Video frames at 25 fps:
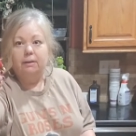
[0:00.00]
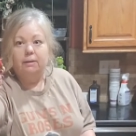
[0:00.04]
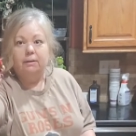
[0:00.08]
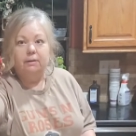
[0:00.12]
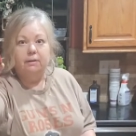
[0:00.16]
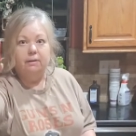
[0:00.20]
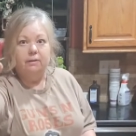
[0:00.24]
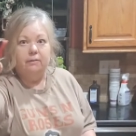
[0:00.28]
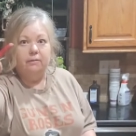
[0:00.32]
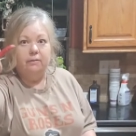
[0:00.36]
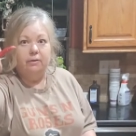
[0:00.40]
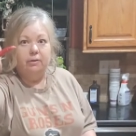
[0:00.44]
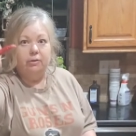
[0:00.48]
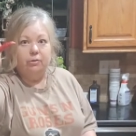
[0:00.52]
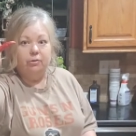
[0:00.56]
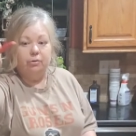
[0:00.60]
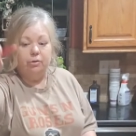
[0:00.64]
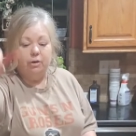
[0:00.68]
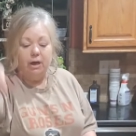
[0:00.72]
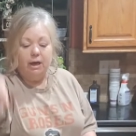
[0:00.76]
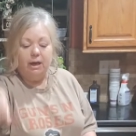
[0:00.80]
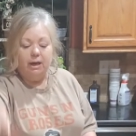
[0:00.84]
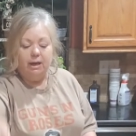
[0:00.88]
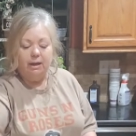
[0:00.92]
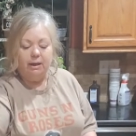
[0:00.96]
these little
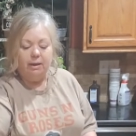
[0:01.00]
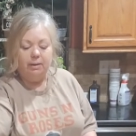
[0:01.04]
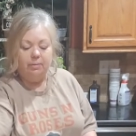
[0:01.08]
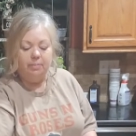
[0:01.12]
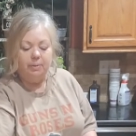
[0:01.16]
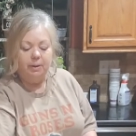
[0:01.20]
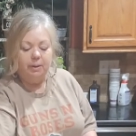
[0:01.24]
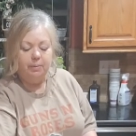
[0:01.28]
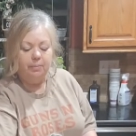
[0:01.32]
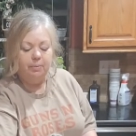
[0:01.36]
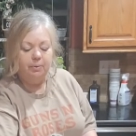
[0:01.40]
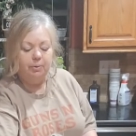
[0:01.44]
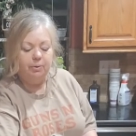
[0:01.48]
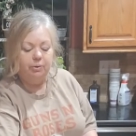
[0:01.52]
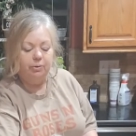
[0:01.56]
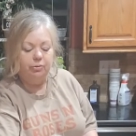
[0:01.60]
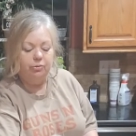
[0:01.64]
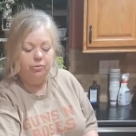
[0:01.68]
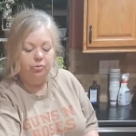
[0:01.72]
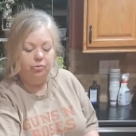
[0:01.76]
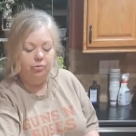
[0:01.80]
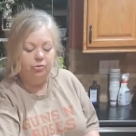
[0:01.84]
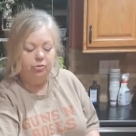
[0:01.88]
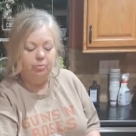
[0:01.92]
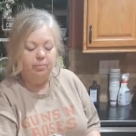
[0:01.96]
cayenne peppers
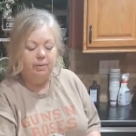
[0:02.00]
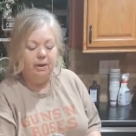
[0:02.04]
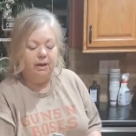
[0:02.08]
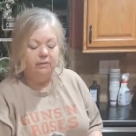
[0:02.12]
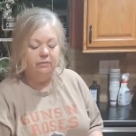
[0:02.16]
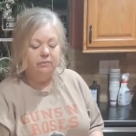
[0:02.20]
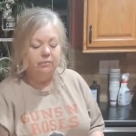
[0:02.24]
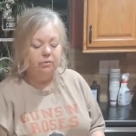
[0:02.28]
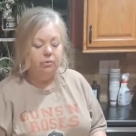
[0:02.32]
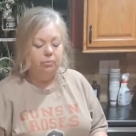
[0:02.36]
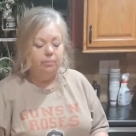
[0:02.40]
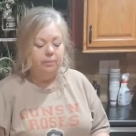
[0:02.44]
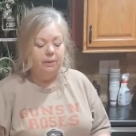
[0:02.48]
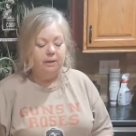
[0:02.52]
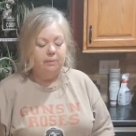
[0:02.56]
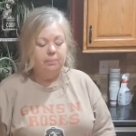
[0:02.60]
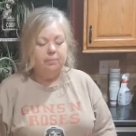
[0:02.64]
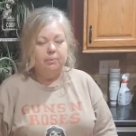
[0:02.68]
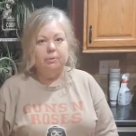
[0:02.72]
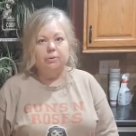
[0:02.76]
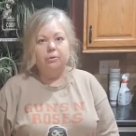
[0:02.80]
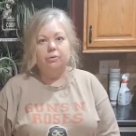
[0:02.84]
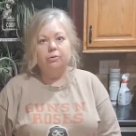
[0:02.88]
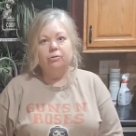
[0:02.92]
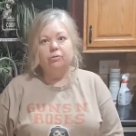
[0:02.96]
or Tabasco
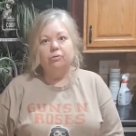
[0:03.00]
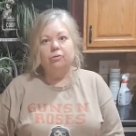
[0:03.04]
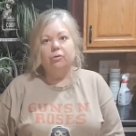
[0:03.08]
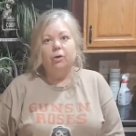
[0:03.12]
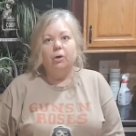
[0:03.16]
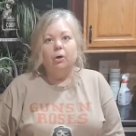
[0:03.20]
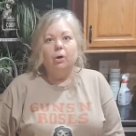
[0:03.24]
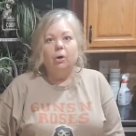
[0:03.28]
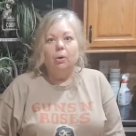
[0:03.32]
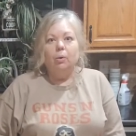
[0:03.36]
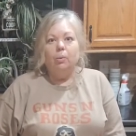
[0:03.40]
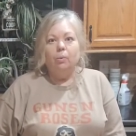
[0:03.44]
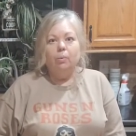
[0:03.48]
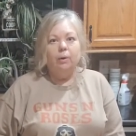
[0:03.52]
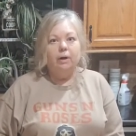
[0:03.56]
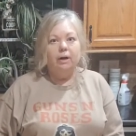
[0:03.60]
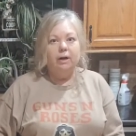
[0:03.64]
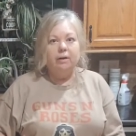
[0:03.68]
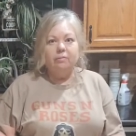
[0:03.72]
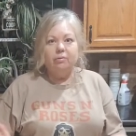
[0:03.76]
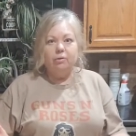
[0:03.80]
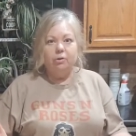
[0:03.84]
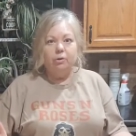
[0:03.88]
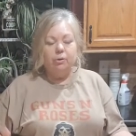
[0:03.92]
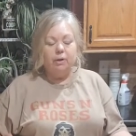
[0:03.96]
peppers,
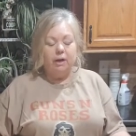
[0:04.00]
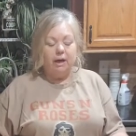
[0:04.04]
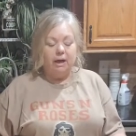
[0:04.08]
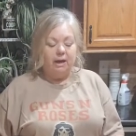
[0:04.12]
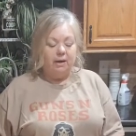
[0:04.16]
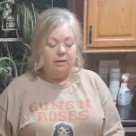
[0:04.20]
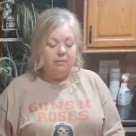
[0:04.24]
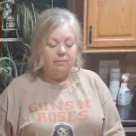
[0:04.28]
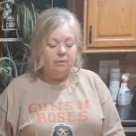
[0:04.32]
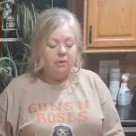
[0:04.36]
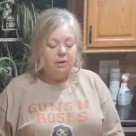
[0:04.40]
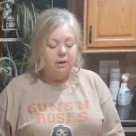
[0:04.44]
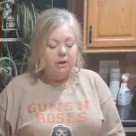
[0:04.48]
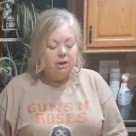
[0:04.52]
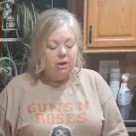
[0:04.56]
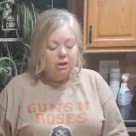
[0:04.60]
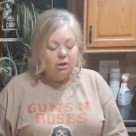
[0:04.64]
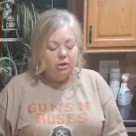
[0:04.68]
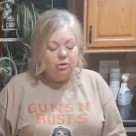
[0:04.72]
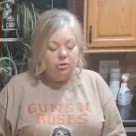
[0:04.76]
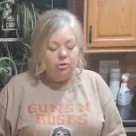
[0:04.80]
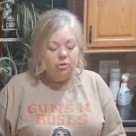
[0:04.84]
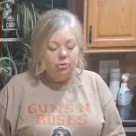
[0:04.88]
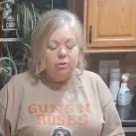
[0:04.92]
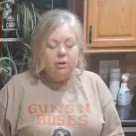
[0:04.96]
whatever you have.
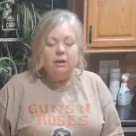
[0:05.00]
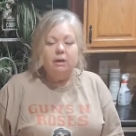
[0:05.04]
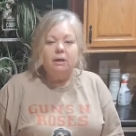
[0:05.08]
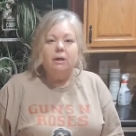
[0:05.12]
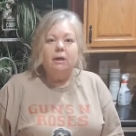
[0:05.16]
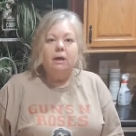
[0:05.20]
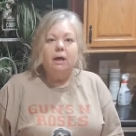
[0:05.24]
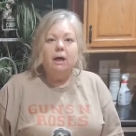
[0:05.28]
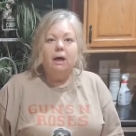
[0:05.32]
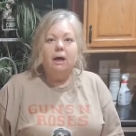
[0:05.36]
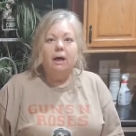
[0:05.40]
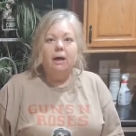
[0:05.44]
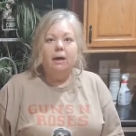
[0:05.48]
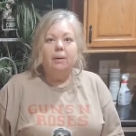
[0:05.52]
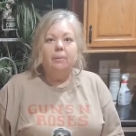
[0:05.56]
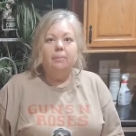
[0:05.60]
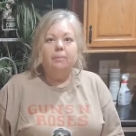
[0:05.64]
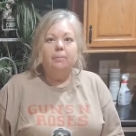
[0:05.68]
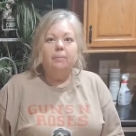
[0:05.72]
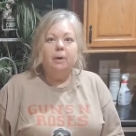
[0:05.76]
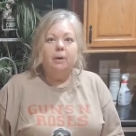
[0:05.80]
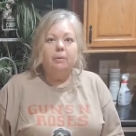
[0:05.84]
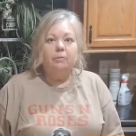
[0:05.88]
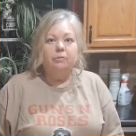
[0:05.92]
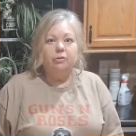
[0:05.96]
You can, I
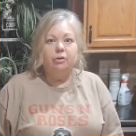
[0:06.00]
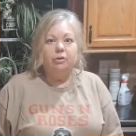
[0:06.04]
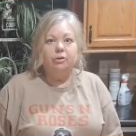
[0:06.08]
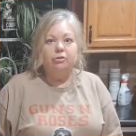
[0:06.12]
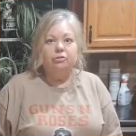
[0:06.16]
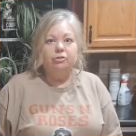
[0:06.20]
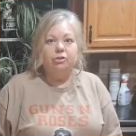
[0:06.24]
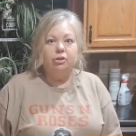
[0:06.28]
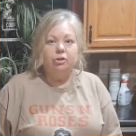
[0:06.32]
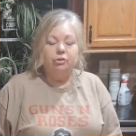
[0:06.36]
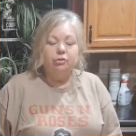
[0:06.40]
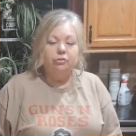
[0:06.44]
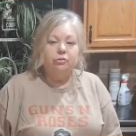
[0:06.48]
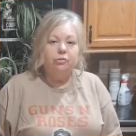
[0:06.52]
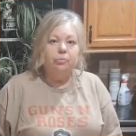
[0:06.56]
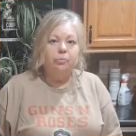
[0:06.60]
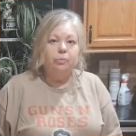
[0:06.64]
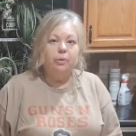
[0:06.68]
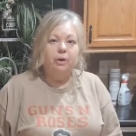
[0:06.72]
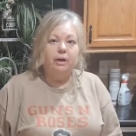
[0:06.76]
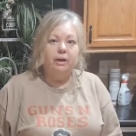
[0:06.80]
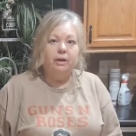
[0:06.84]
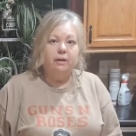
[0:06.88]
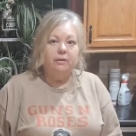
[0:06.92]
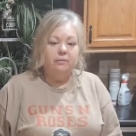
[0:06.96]
was going to show you some
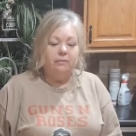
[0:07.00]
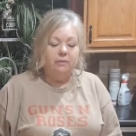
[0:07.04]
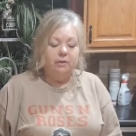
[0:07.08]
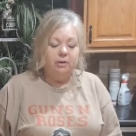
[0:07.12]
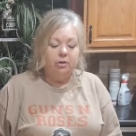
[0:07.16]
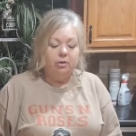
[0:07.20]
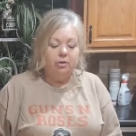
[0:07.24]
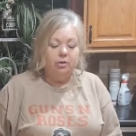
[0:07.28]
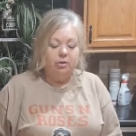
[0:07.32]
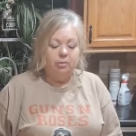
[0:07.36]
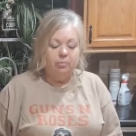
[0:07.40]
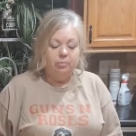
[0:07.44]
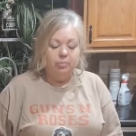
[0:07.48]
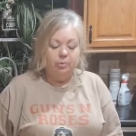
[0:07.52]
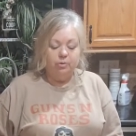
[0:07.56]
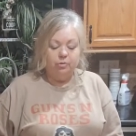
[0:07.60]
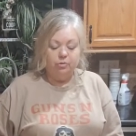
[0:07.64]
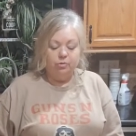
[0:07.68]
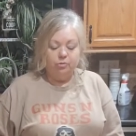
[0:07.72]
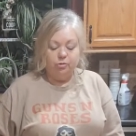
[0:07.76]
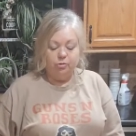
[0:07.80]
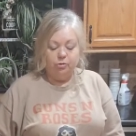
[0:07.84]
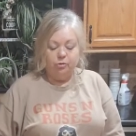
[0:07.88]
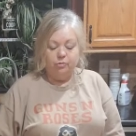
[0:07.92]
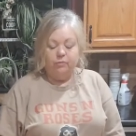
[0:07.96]
ways that you can
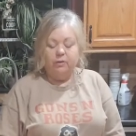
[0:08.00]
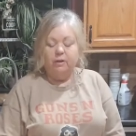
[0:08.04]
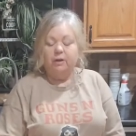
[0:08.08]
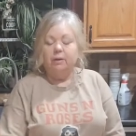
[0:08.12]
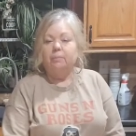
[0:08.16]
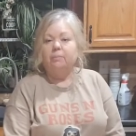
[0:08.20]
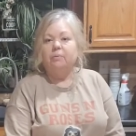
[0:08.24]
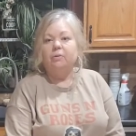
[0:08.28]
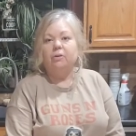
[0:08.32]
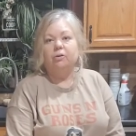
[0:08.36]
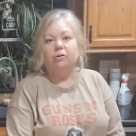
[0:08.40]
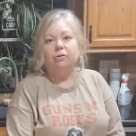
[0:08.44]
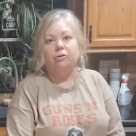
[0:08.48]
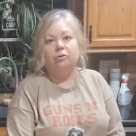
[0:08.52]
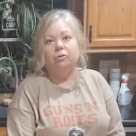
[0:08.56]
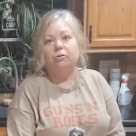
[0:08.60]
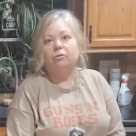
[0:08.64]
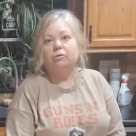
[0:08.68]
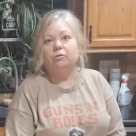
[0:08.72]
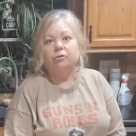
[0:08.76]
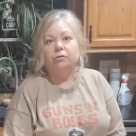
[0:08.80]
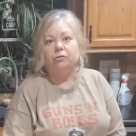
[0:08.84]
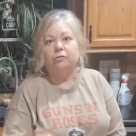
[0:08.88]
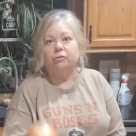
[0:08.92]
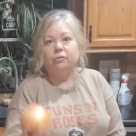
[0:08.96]
preserve them so you
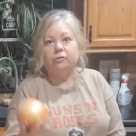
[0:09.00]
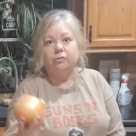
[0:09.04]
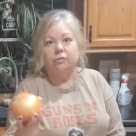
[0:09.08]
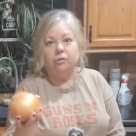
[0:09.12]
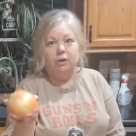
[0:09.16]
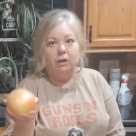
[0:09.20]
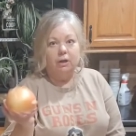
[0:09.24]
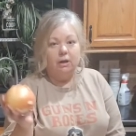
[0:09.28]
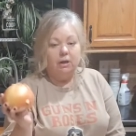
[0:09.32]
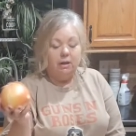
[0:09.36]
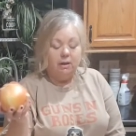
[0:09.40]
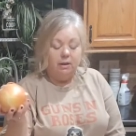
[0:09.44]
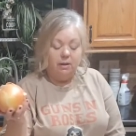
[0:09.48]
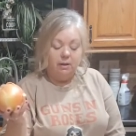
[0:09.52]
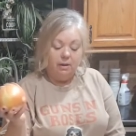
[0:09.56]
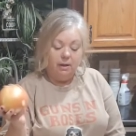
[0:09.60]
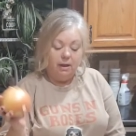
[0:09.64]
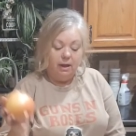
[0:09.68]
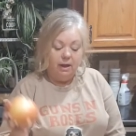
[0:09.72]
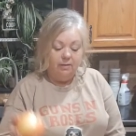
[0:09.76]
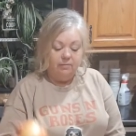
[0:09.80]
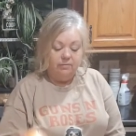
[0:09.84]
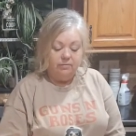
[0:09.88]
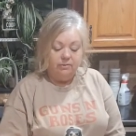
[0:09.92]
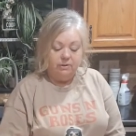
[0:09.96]
don't
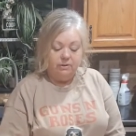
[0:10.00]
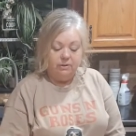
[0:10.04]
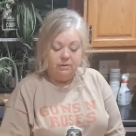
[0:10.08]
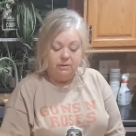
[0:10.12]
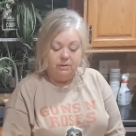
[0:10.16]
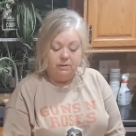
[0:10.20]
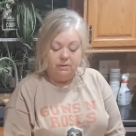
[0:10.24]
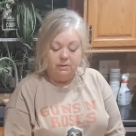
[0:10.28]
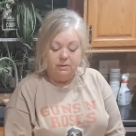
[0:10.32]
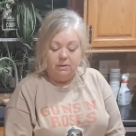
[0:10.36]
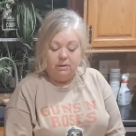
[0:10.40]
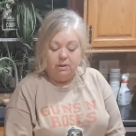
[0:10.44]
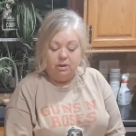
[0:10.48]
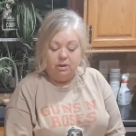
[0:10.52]
just have to,